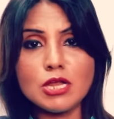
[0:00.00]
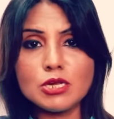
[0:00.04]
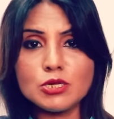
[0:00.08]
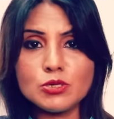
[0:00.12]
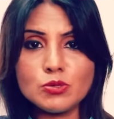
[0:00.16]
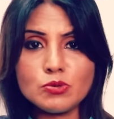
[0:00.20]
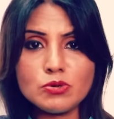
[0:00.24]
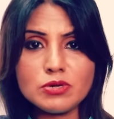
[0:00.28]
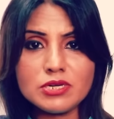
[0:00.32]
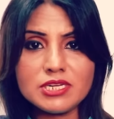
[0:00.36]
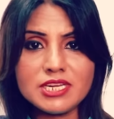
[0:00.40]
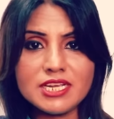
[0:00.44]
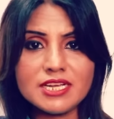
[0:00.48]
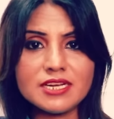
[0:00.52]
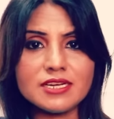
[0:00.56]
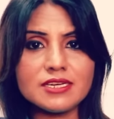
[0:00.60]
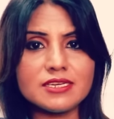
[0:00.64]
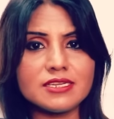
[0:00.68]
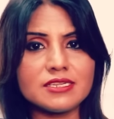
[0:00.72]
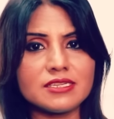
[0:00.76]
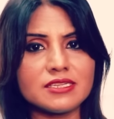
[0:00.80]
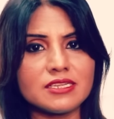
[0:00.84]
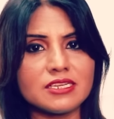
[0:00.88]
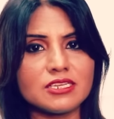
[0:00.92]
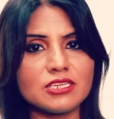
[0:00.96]
Don't take a
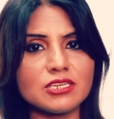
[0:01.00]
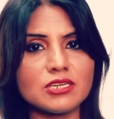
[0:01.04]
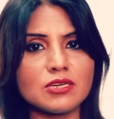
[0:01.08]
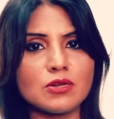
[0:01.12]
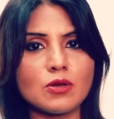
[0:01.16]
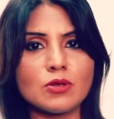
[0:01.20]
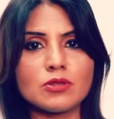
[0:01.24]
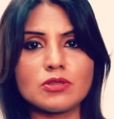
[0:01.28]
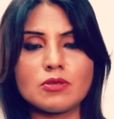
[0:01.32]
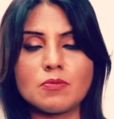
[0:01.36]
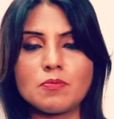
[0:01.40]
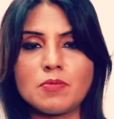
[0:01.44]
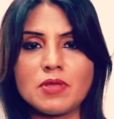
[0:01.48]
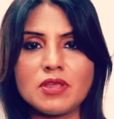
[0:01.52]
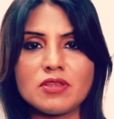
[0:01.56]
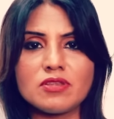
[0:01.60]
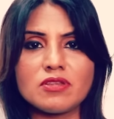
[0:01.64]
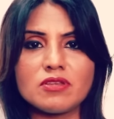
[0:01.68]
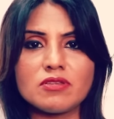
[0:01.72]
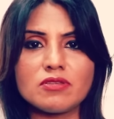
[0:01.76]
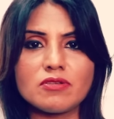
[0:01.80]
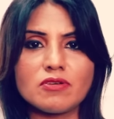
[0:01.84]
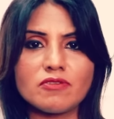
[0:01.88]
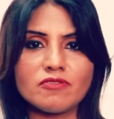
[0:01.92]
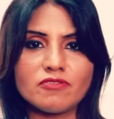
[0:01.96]
decision on the
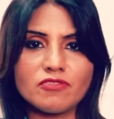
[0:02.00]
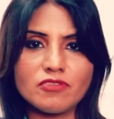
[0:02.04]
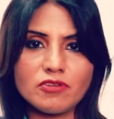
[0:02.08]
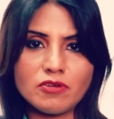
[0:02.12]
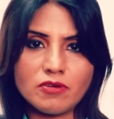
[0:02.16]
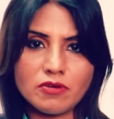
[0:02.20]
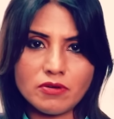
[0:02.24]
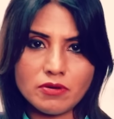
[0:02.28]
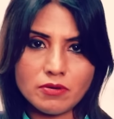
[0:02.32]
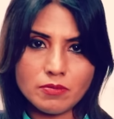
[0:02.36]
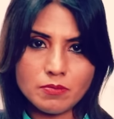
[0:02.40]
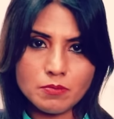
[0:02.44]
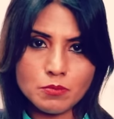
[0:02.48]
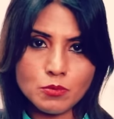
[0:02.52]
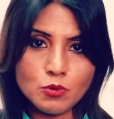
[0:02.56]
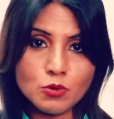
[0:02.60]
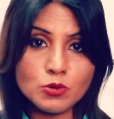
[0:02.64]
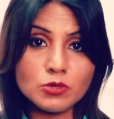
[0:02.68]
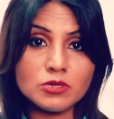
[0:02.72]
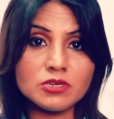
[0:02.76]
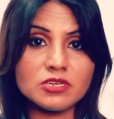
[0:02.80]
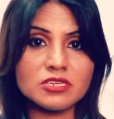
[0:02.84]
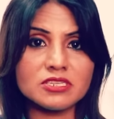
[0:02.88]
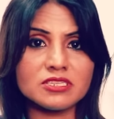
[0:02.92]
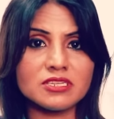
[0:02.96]
basis of your
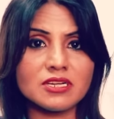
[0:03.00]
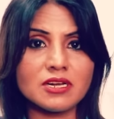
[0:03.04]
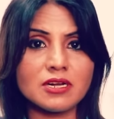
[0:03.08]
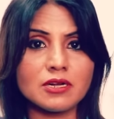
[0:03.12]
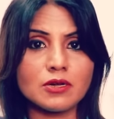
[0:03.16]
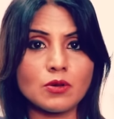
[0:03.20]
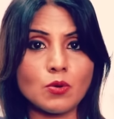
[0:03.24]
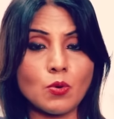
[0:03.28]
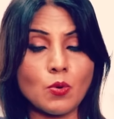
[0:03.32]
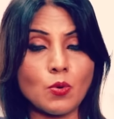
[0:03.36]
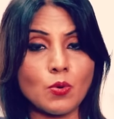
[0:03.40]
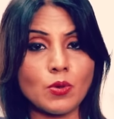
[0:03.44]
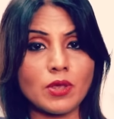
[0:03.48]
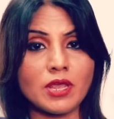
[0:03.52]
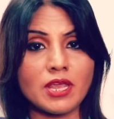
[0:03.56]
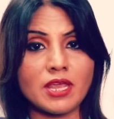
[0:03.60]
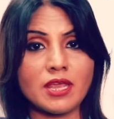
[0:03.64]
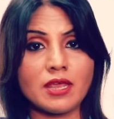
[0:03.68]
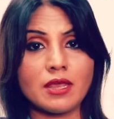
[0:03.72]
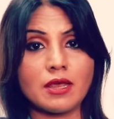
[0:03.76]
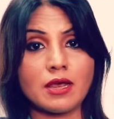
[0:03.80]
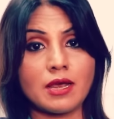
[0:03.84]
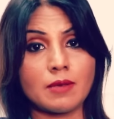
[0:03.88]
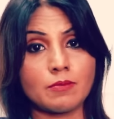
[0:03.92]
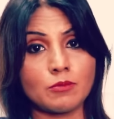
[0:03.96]
board result.
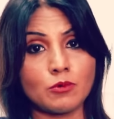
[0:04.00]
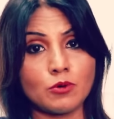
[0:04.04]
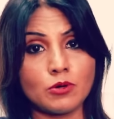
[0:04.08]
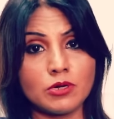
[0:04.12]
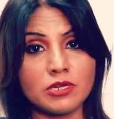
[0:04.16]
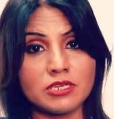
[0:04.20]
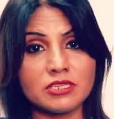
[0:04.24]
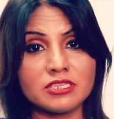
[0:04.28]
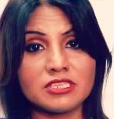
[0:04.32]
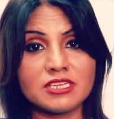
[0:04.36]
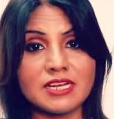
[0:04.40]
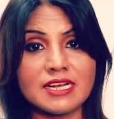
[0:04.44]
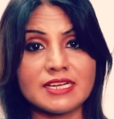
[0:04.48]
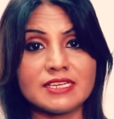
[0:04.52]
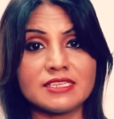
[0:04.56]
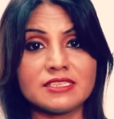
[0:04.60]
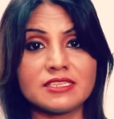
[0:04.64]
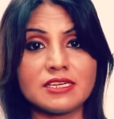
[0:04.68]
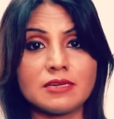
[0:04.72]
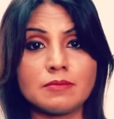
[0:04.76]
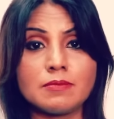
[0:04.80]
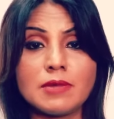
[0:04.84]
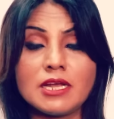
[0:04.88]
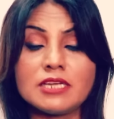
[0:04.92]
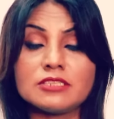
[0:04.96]
Okay, I'm good in science
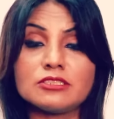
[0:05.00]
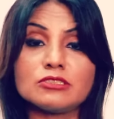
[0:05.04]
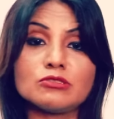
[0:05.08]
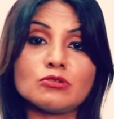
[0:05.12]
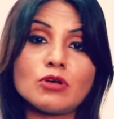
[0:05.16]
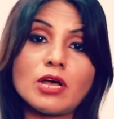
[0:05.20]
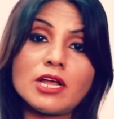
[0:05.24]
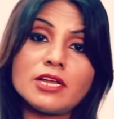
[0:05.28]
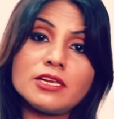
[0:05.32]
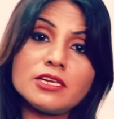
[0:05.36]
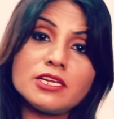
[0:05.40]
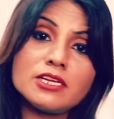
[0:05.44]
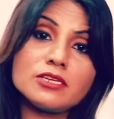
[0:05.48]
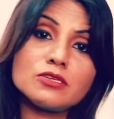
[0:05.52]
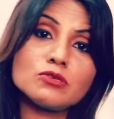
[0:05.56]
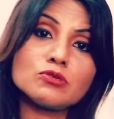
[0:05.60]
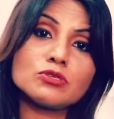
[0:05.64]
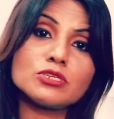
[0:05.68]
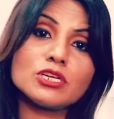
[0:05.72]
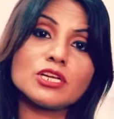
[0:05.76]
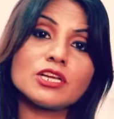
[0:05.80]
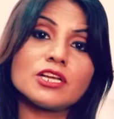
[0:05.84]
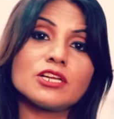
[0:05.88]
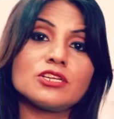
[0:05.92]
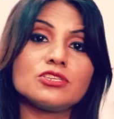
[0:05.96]
and math, so I need to
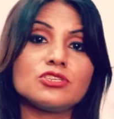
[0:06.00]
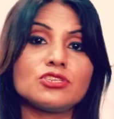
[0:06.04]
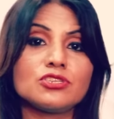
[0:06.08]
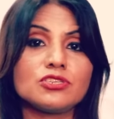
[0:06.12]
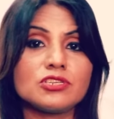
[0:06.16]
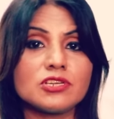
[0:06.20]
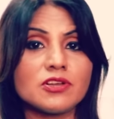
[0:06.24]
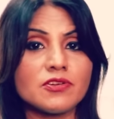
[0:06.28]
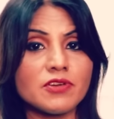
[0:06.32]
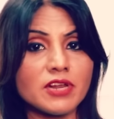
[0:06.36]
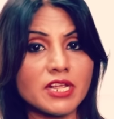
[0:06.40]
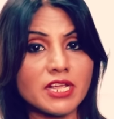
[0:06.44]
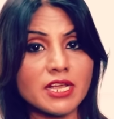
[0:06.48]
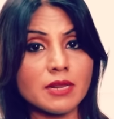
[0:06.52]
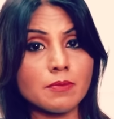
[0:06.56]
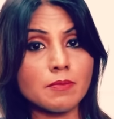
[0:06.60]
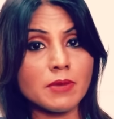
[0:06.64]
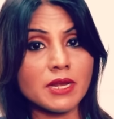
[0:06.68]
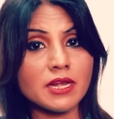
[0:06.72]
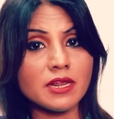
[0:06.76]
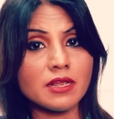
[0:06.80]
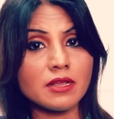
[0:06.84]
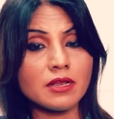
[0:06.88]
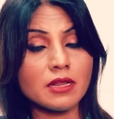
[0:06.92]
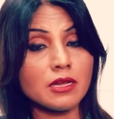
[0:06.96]
take engineering and
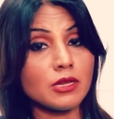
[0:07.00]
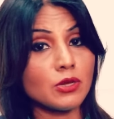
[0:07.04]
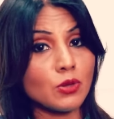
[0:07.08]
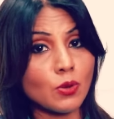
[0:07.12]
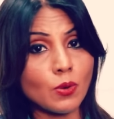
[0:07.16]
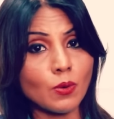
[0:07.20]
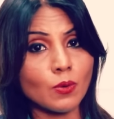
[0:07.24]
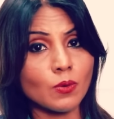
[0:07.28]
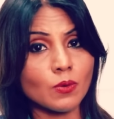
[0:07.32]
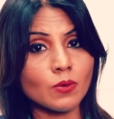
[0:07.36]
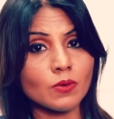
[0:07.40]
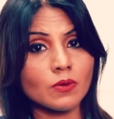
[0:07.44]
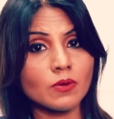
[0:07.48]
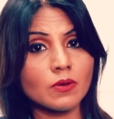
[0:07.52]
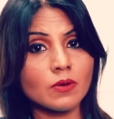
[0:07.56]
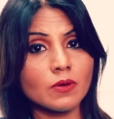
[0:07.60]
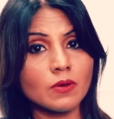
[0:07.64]
medical. No.